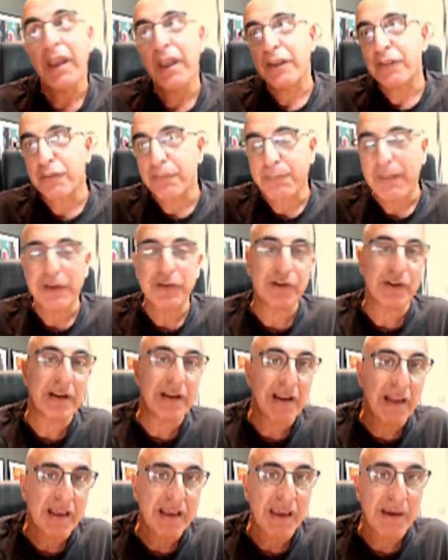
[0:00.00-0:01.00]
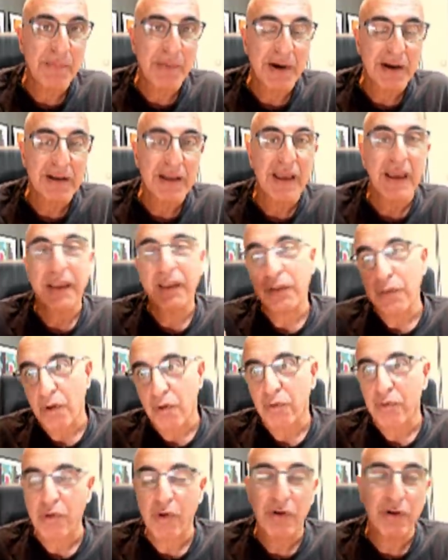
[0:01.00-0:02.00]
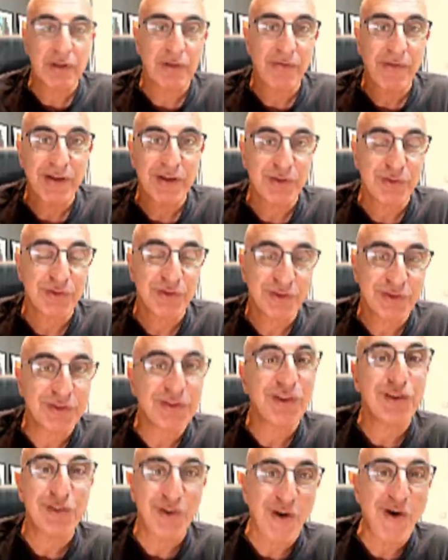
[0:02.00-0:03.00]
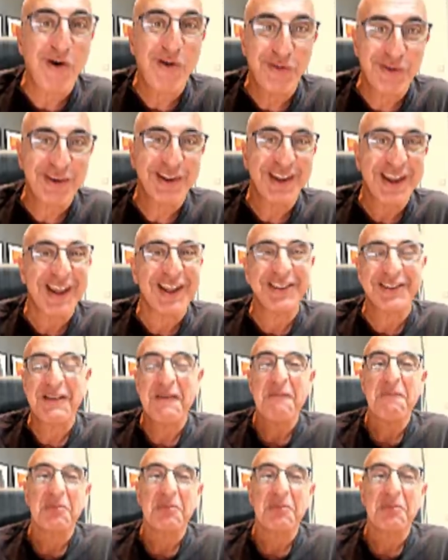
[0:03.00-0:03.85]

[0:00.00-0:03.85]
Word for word: especially like mRNA, you know coronavirus is not over yet.